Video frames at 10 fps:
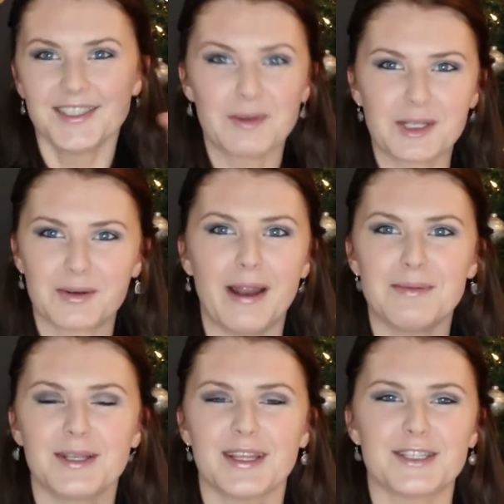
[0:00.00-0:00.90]

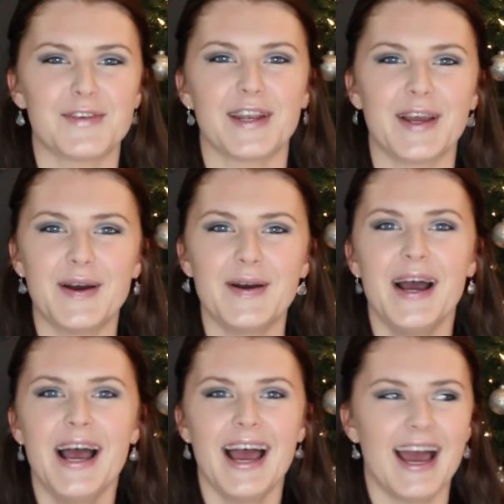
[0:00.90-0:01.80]
subscribe to this video,
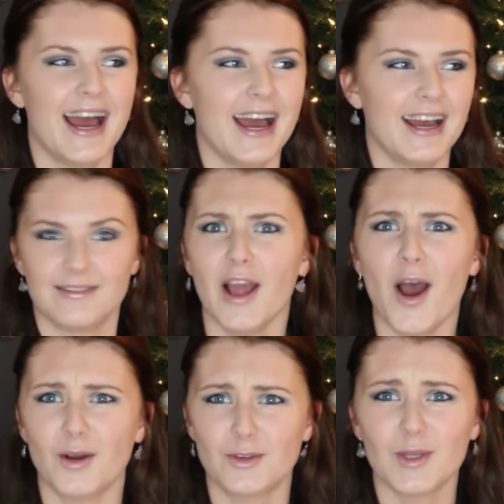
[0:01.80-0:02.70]
and uh,
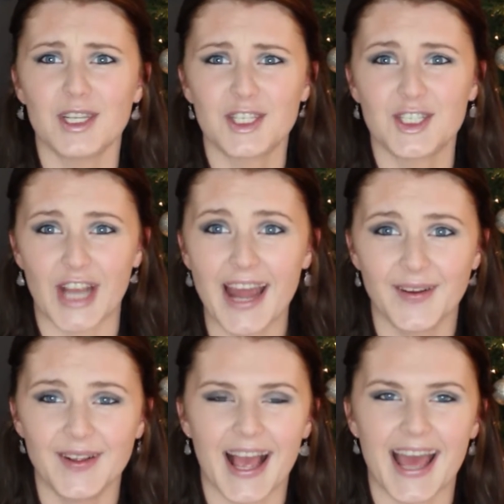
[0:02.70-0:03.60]
no, to this
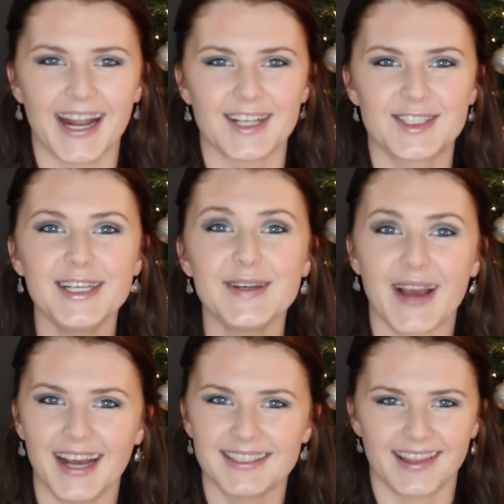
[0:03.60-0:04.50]
channel, and I'll see you
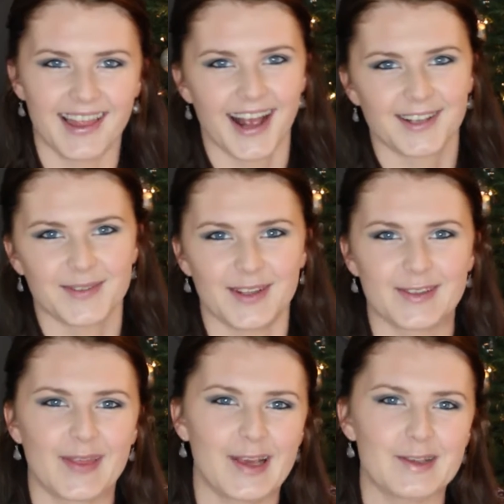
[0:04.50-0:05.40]
guys in the next one.
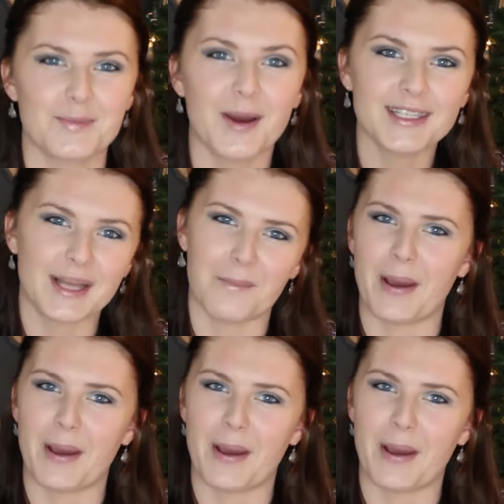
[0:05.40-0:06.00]
So thank you so much, and